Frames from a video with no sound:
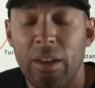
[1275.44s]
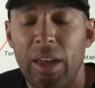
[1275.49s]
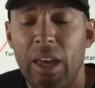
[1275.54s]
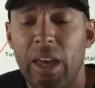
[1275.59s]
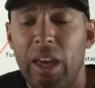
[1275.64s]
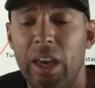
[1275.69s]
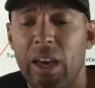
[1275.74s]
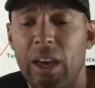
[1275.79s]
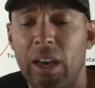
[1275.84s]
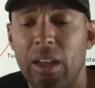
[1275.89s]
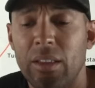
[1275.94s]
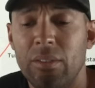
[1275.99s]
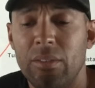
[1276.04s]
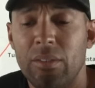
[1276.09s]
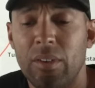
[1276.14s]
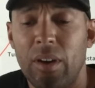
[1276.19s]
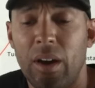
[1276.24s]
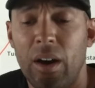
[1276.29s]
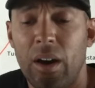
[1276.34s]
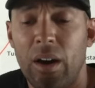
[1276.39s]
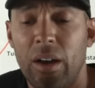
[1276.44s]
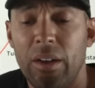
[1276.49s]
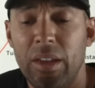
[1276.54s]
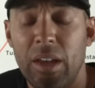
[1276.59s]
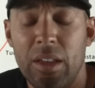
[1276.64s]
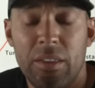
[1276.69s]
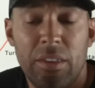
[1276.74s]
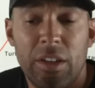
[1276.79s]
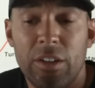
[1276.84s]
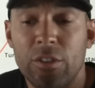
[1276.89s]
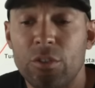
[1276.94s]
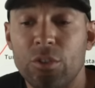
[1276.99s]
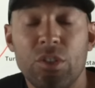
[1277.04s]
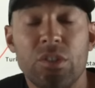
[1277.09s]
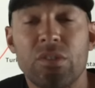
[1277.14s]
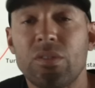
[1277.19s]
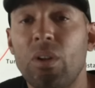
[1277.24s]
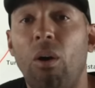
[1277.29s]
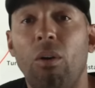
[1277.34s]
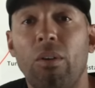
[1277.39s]
And then it'll
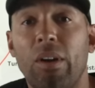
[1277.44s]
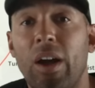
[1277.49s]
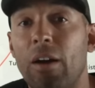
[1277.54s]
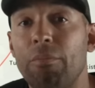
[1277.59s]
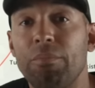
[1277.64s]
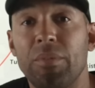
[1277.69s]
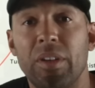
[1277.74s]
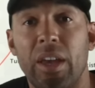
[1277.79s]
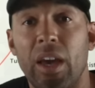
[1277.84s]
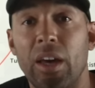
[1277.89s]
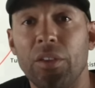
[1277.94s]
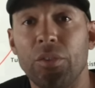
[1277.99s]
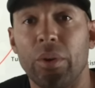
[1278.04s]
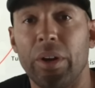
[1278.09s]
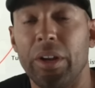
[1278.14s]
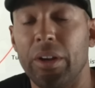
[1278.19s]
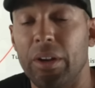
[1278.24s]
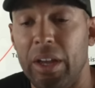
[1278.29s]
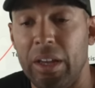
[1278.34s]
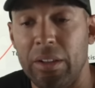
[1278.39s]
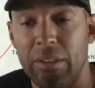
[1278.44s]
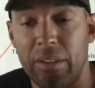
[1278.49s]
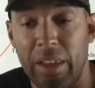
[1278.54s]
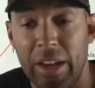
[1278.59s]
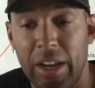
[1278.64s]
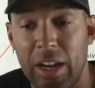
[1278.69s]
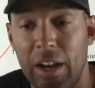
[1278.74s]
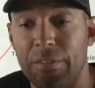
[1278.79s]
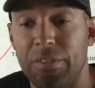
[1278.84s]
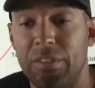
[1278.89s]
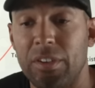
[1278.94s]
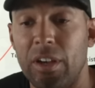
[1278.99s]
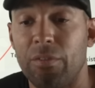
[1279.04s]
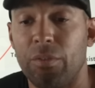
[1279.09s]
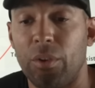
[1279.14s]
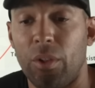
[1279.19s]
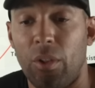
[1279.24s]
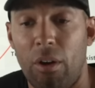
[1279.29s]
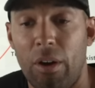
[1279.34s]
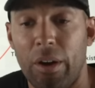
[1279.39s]
just all come together. And like I've said
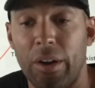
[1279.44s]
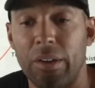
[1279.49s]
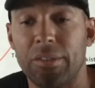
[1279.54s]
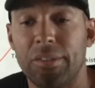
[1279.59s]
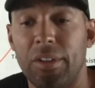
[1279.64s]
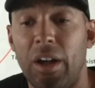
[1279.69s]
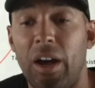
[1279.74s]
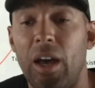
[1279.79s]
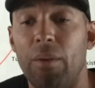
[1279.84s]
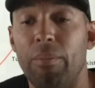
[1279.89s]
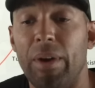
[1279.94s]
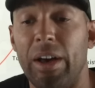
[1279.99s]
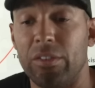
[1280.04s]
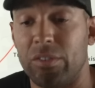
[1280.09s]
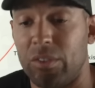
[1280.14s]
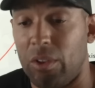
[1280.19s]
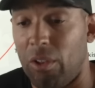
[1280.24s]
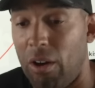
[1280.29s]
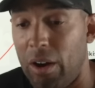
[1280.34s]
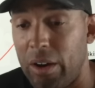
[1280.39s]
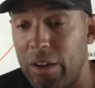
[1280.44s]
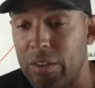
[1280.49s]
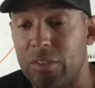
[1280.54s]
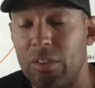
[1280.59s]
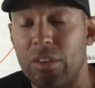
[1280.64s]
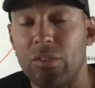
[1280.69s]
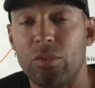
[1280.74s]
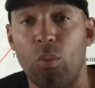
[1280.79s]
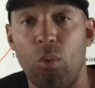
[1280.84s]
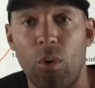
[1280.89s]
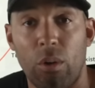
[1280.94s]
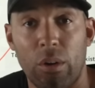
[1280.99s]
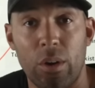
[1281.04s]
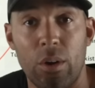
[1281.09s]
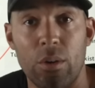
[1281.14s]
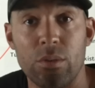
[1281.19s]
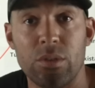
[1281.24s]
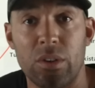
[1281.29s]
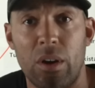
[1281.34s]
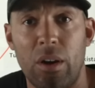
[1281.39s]
for the longest time, as long as this war
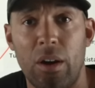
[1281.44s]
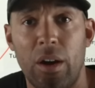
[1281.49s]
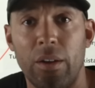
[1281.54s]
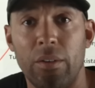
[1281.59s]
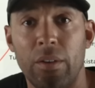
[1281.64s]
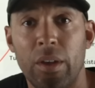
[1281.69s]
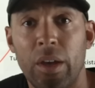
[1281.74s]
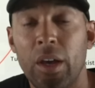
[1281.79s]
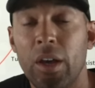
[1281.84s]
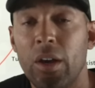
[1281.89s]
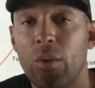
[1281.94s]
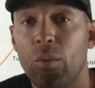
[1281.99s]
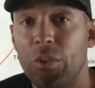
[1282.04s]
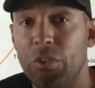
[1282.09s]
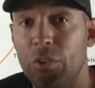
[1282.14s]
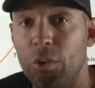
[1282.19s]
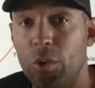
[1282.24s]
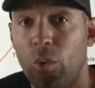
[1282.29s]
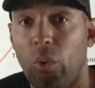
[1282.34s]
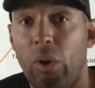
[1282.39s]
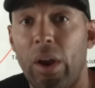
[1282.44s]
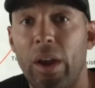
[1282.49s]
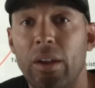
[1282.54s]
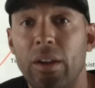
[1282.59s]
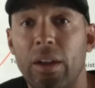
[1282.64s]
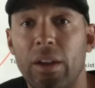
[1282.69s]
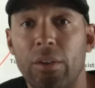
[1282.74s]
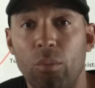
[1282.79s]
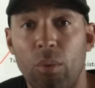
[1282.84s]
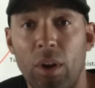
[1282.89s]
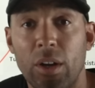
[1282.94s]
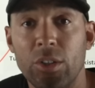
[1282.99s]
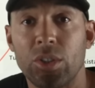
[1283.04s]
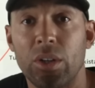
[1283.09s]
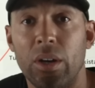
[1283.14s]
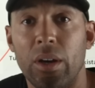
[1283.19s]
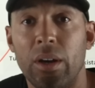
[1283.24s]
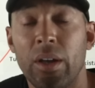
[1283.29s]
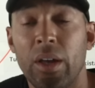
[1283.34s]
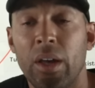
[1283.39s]
goes on with Ukraine and
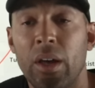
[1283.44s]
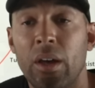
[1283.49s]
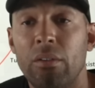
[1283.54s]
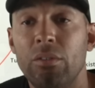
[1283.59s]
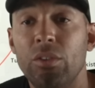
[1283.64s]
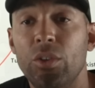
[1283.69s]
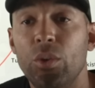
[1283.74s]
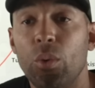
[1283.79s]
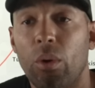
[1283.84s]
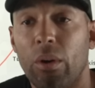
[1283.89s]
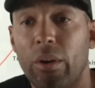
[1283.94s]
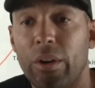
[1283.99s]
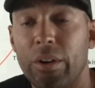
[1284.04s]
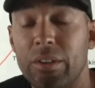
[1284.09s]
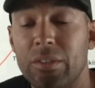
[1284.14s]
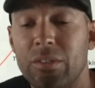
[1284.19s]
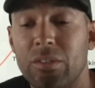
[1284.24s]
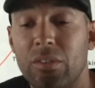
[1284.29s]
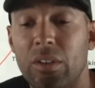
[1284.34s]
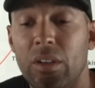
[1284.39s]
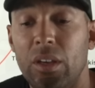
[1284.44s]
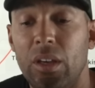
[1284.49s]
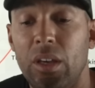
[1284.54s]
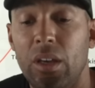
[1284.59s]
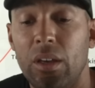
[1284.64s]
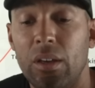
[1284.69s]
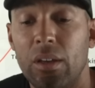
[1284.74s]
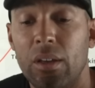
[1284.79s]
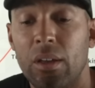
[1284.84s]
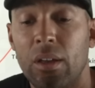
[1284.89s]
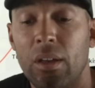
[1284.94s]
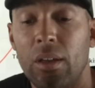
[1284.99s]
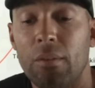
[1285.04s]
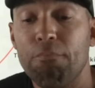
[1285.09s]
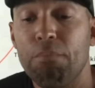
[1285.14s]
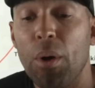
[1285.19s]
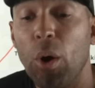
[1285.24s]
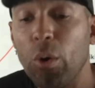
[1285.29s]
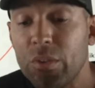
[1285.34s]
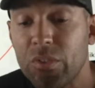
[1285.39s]
Russia, you are going to see
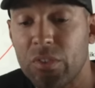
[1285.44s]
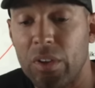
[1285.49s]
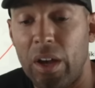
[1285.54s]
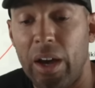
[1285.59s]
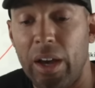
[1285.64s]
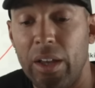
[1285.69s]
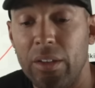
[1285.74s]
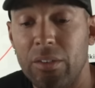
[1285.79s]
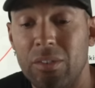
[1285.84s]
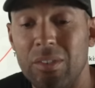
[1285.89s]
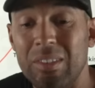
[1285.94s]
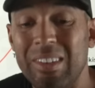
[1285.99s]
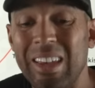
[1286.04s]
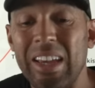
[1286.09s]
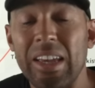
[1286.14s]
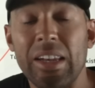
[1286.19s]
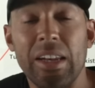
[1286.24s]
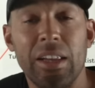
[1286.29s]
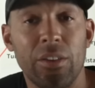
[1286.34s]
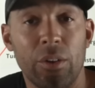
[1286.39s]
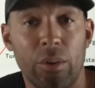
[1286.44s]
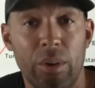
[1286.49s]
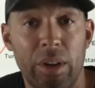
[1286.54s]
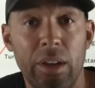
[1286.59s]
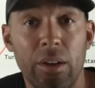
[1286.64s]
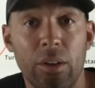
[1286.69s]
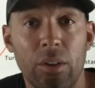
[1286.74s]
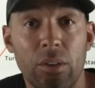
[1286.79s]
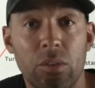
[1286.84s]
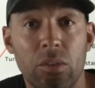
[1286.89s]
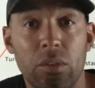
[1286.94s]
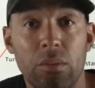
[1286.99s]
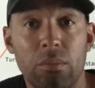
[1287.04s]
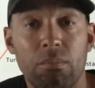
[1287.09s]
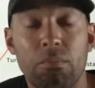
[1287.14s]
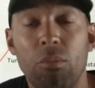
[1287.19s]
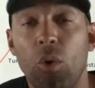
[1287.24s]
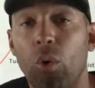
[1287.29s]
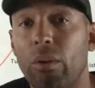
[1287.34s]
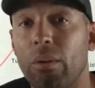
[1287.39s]
both sides digging in their heels
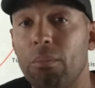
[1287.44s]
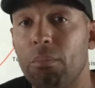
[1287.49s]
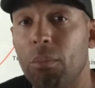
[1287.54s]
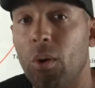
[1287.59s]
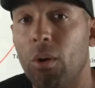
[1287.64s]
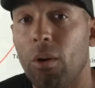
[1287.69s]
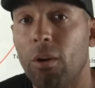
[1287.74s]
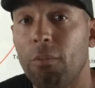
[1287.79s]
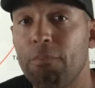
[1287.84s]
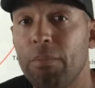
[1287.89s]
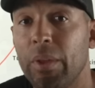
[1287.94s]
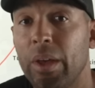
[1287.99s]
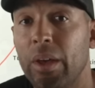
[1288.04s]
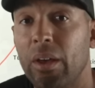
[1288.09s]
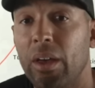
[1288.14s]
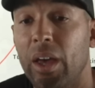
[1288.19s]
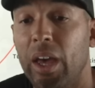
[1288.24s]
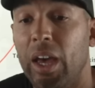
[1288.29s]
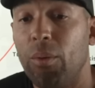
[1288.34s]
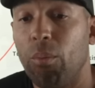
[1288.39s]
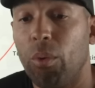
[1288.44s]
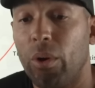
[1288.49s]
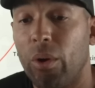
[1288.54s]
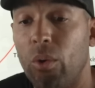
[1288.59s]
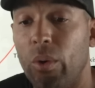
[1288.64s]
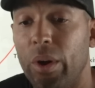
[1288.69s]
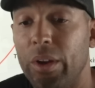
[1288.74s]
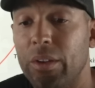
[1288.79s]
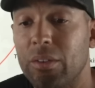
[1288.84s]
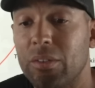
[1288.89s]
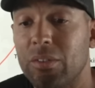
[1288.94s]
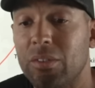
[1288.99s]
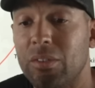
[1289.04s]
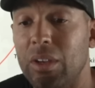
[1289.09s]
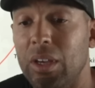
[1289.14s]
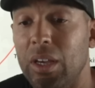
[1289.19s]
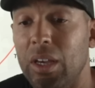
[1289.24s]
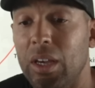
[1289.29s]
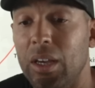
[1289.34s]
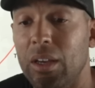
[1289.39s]
more and more. And we're going to
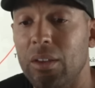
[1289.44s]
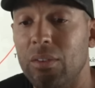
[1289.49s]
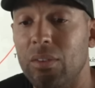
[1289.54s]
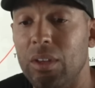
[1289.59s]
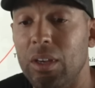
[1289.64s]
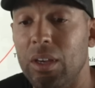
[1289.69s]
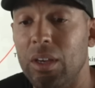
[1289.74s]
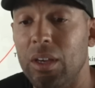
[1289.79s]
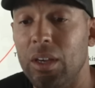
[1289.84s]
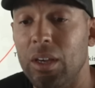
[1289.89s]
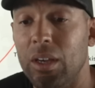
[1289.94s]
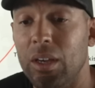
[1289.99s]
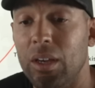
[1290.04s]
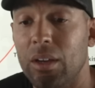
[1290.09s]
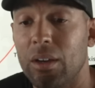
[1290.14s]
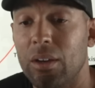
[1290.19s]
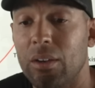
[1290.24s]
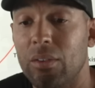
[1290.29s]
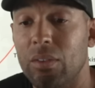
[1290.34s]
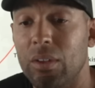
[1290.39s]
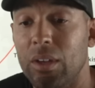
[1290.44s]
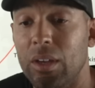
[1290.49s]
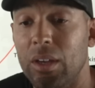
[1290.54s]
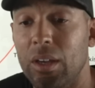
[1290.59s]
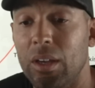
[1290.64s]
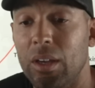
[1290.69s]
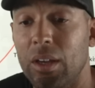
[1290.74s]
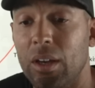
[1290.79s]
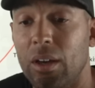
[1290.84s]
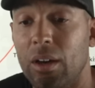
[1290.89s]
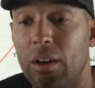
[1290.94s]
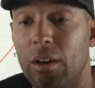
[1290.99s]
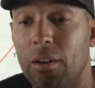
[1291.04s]
see the